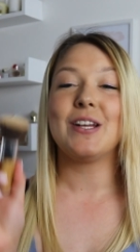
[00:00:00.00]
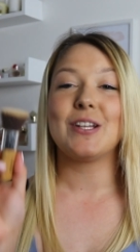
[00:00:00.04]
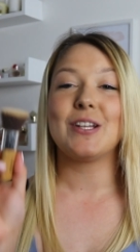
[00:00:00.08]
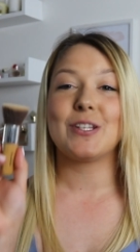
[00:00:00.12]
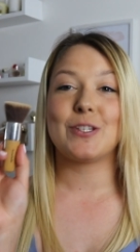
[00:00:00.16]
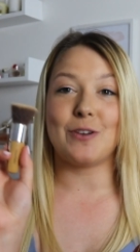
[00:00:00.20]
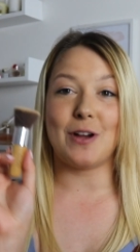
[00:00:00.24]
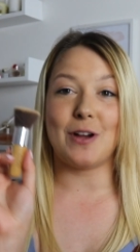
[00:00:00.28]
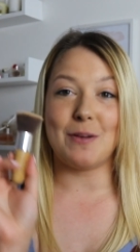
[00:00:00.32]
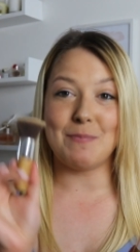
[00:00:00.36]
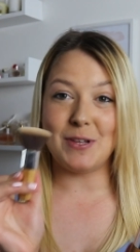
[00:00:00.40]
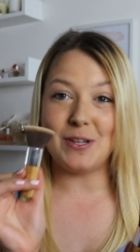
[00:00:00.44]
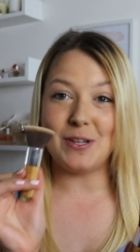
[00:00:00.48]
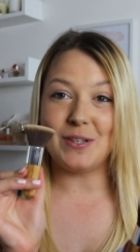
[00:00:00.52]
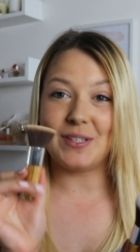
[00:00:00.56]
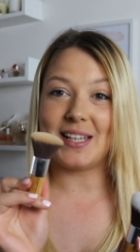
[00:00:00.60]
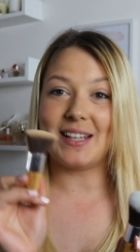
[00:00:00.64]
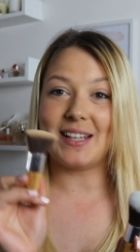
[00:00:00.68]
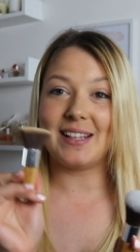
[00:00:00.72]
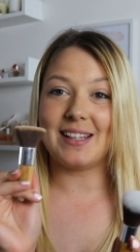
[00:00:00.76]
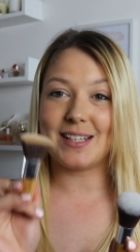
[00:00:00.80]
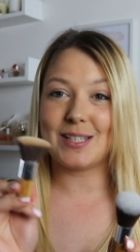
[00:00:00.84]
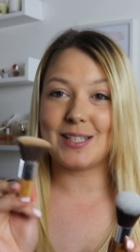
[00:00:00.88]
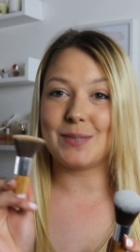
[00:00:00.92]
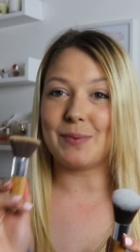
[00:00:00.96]
so I'm
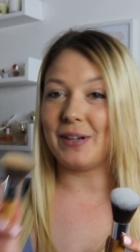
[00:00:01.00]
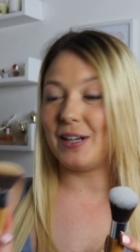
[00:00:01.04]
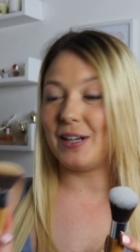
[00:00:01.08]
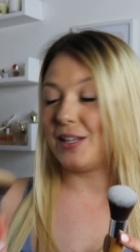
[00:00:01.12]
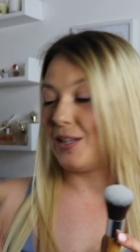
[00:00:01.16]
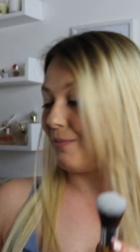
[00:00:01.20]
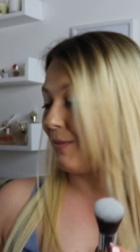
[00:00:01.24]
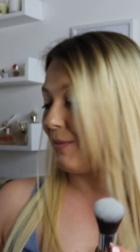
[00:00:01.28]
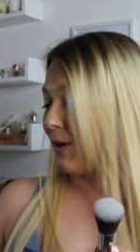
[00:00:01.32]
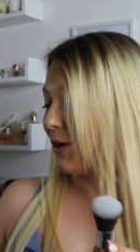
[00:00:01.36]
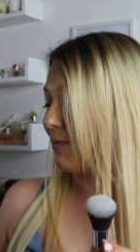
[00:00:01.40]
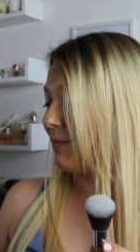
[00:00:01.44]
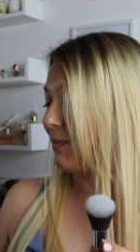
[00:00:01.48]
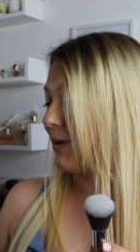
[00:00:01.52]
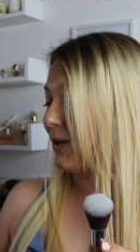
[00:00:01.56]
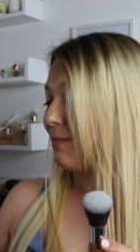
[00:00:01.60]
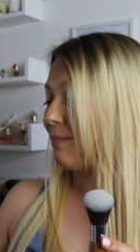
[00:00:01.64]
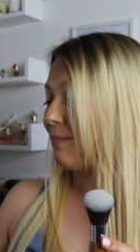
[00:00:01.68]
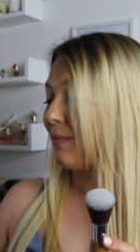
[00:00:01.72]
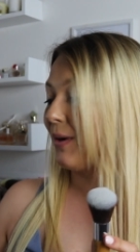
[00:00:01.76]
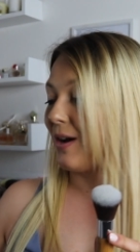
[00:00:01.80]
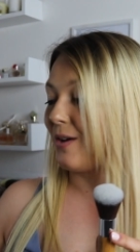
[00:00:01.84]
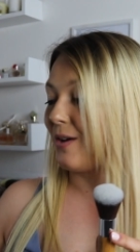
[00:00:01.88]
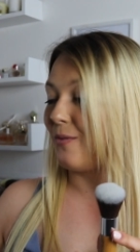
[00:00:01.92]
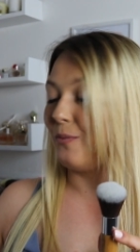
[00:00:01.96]
using this one at the
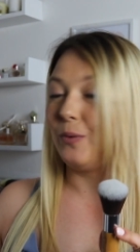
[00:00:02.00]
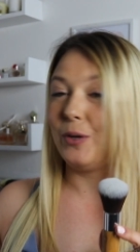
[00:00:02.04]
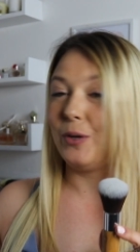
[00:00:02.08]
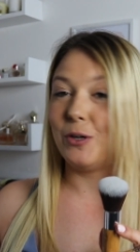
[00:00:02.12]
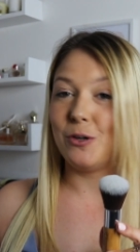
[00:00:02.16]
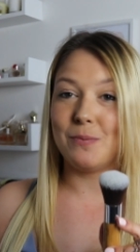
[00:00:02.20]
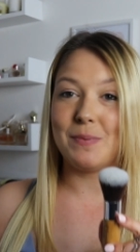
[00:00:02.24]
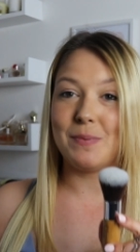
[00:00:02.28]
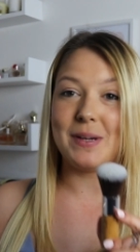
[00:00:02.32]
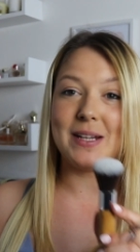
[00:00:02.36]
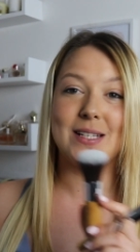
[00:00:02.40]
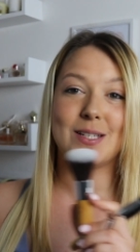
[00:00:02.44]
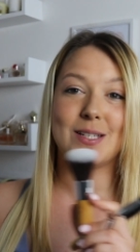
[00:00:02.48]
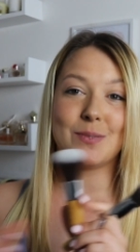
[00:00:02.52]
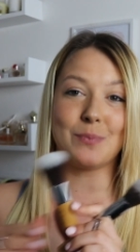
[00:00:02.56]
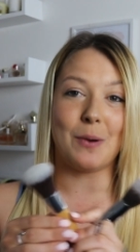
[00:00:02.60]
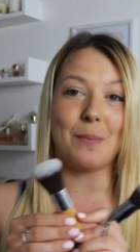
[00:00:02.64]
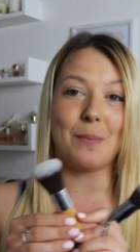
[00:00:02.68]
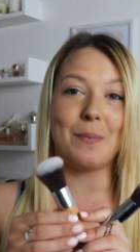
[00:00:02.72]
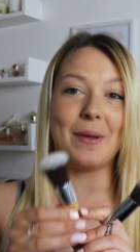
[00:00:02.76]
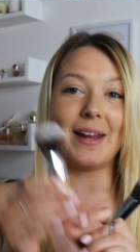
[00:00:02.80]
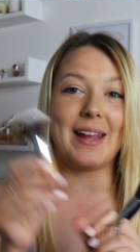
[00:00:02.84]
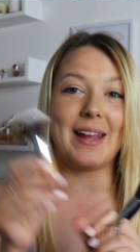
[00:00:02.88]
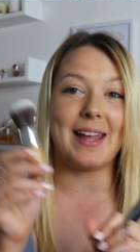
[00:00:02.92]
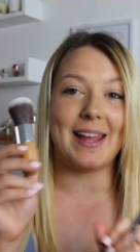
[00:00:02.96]
moment but I will be
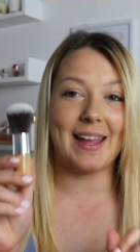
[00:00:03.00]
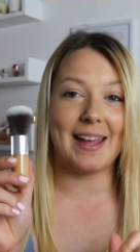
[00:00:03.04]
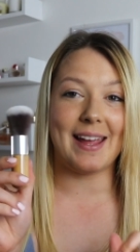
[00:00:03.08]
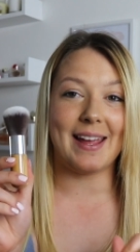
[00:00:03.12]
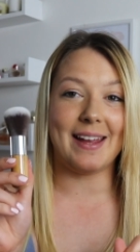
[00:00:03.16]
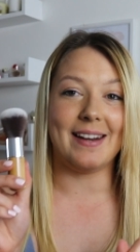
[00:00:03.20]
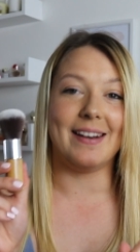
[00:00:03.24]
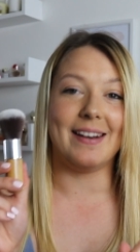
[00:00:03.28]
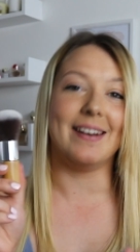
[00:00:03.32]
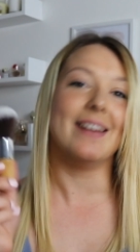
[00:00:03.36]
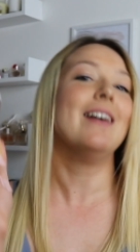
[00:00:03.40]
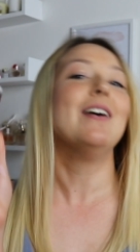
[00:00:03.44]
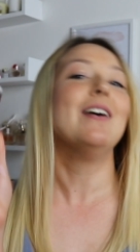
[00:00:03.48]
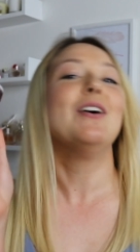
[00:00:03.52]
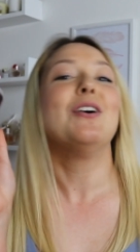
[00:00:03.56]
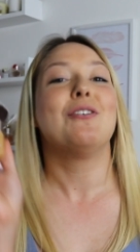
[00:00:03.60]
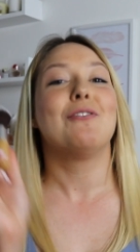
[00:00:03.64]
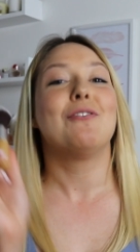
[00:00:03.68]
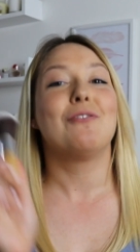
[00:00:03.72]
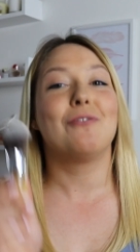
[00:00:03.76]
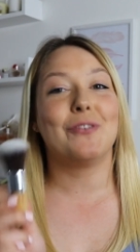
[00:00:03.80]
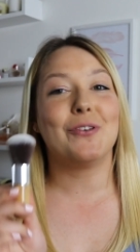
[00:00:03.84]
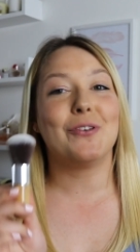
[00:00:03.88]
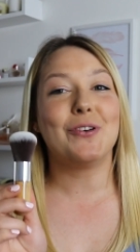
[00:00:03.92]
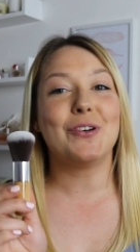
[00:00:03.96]
swapping it in
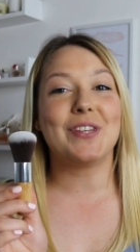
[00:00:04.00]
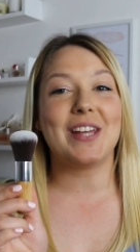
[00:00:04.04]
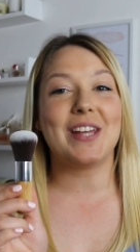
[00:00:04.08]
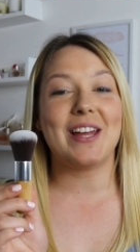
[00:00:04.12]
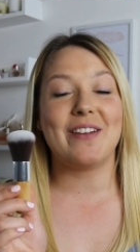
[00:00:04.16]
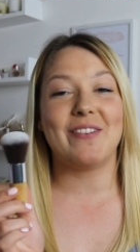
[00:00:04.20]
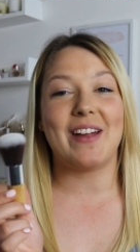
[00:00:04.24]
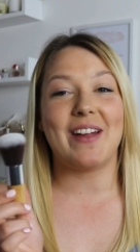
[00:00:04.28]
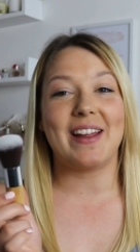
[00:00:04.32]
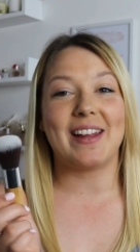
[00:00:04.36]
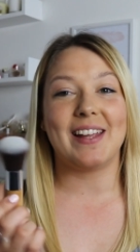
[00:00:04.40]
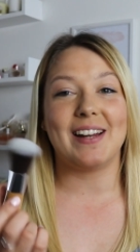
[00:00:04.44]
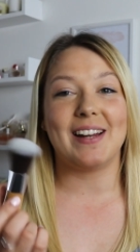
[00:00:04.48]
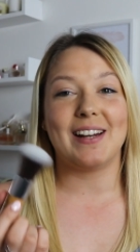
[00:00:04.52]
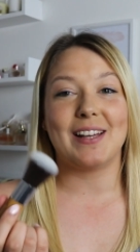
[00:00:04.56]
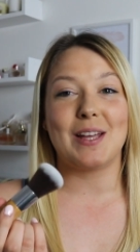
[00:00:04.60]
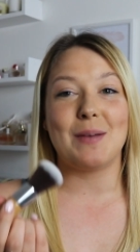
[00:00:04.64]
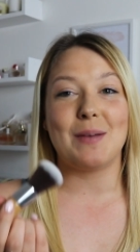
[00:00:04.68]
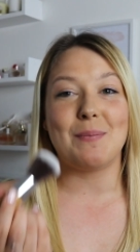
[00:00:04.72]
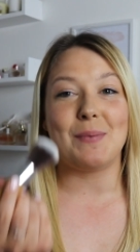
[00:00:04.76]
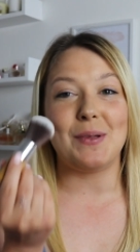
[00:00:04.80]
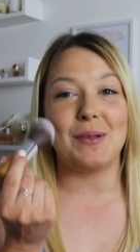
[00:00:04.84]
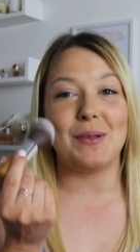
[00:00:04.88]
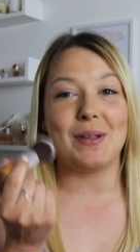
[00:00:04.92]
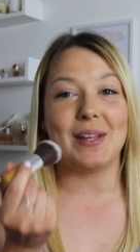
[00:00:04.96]
for their regular
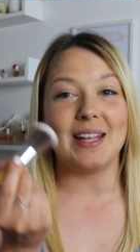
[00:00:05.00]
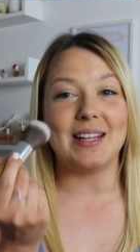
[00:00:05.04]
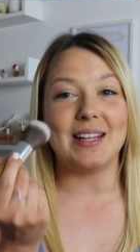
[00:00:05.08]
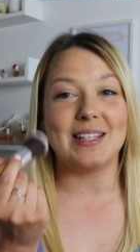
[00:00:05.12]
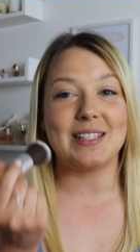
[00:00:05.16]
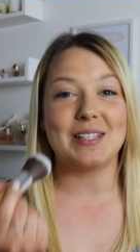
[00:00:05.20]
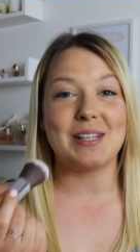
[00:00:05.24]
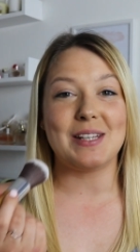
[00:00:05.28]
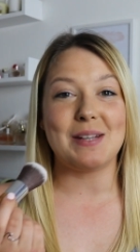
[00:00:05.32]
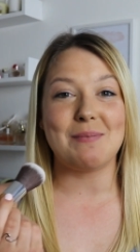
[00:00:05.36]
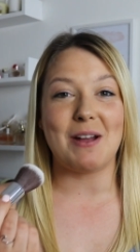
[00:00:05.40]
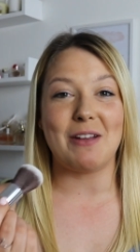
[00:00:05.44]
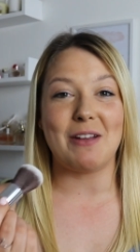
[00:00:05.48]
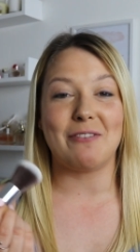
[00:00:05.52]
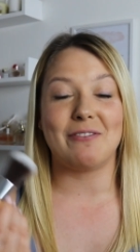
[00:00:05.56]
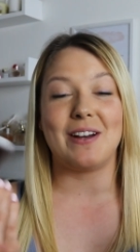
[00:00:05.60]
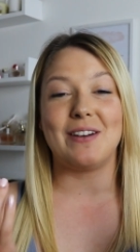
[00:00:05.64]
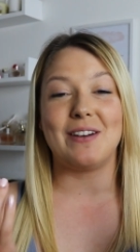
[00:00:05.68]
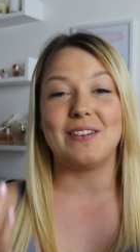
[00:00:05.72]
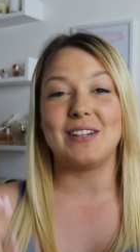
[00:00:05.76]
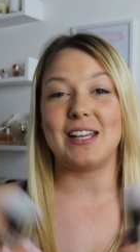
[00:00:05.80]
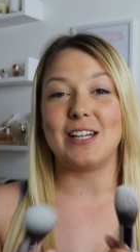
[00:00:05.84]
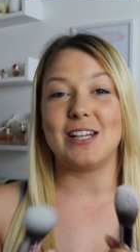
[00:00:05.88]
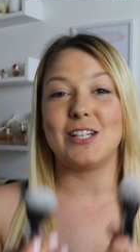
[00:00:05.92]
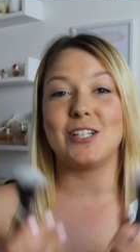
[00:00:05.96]
kabuki to do my
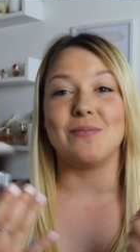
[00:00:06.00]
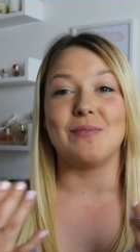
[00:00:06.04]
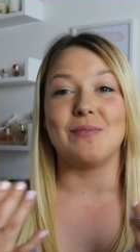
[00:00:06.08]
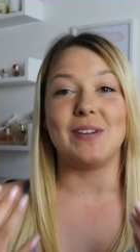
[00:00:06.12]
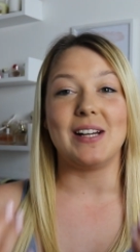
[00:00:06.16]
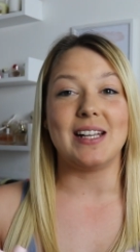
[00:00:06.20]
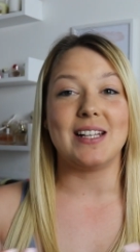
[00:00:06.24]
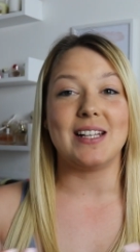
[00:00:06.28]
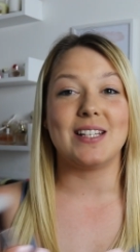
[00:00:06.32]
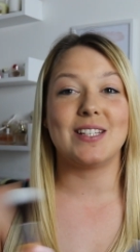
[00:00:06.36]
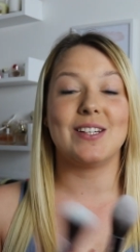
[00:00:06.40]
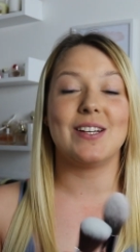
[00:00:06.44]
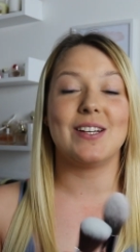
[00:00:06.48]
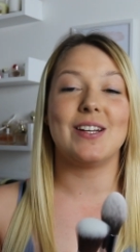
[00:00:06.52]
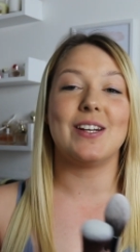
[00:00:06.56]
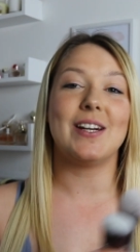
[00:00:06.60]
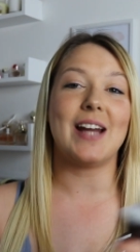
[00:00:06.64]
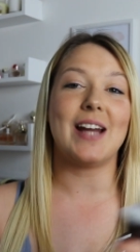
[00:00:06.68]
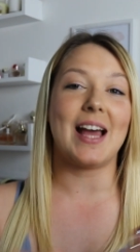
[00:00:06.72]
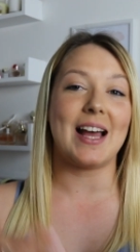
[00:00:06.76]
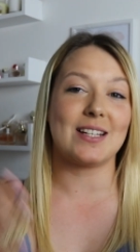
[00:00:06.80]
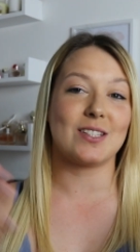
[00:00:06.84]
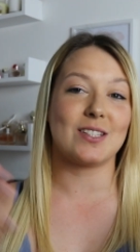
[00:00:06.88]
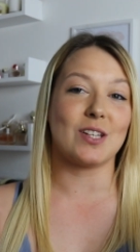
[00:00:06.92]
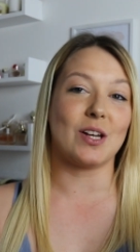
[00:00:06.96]
foundation really
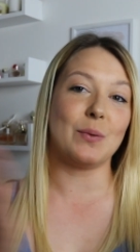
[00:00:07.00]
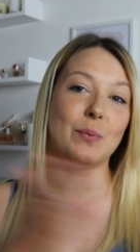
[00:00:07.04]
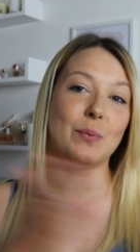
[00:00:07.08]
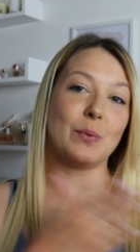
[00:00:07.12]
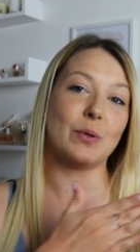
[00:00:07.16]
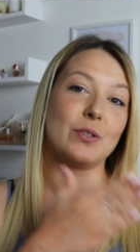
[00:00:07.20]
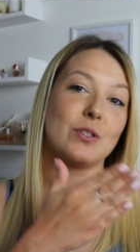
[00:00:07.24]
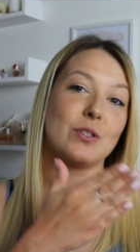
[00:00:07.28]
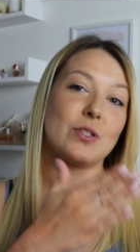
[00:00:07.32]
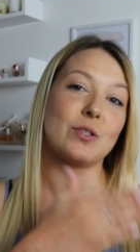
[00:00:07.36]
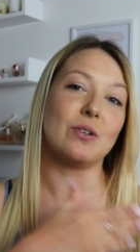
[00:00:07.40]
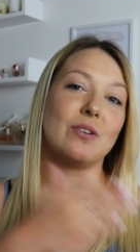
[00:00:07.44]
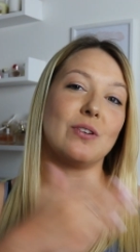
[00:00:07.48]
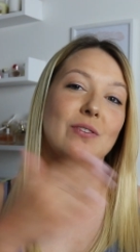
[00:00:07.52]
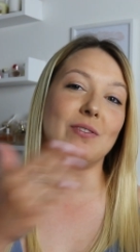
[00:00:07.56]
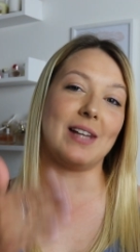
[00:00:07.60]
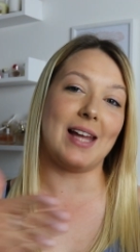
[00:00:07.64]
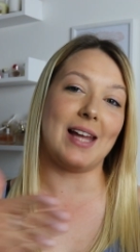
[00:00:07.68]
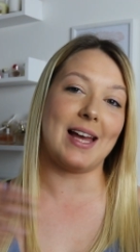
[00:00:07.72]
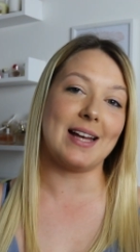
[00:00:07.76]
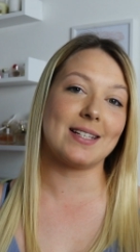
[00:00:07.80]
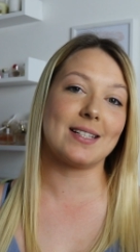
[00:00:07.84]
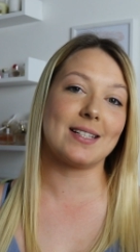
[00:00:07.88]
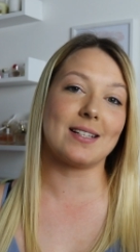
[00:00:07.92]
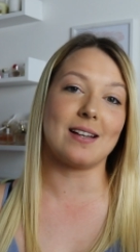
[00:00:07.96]
soon as I want sort of
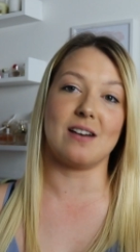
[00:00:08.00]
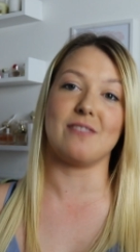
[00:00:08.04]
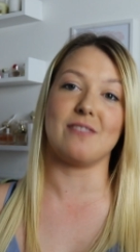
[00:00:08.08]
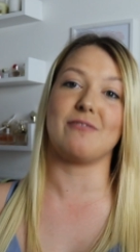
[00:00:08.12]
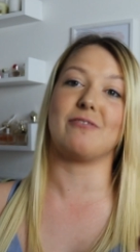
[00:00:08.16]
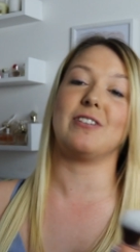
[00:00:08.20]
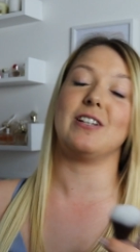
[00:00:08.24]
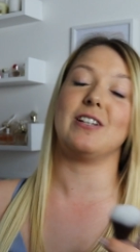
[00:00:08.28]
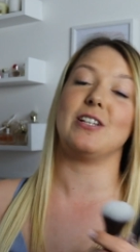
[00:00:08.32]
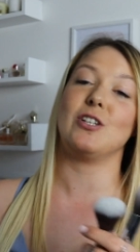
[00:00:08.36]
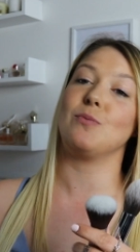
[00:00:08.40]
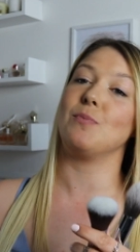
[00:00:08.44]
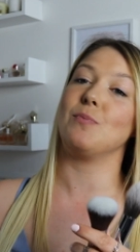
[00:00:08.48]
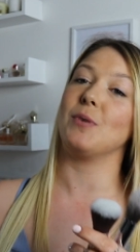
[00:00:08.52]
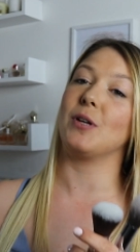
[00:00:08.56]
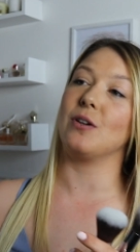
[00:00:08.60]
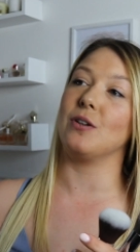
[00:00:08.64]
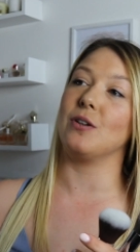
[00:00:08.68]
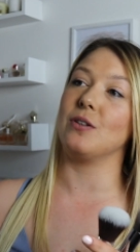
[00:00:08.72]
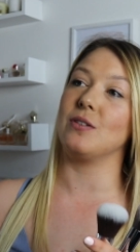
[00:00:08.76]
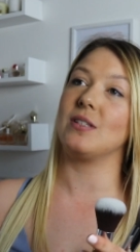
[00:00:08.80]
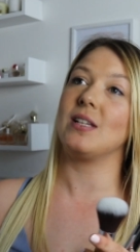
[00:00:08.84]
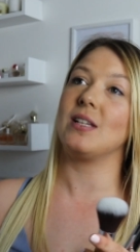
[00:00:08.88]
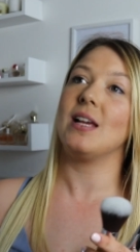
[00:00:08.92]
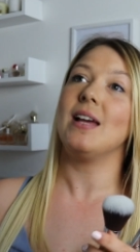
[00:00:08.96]
less coverage
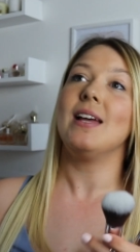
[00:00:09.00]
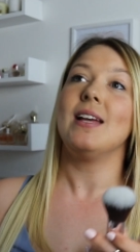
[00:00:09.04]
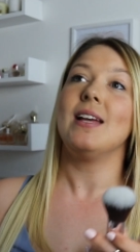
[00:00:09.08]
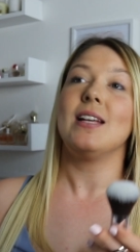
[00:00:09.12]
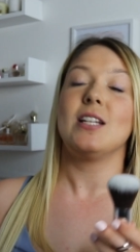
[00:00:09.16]
because